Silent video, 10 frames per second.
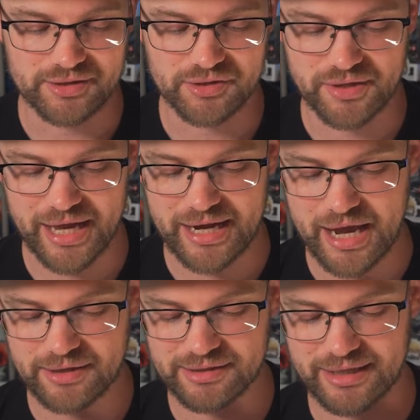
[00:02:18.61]
so they
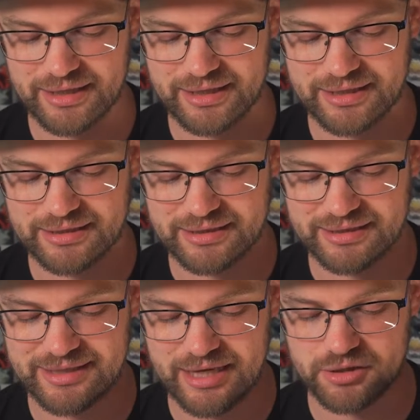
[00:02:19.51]
announced that it is
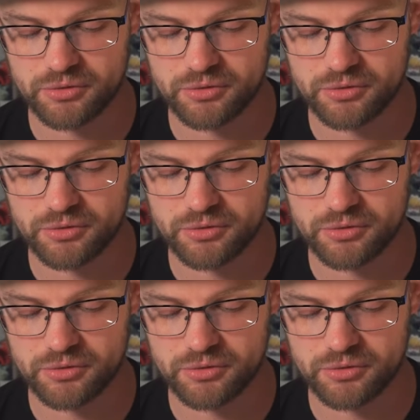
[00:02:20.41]
set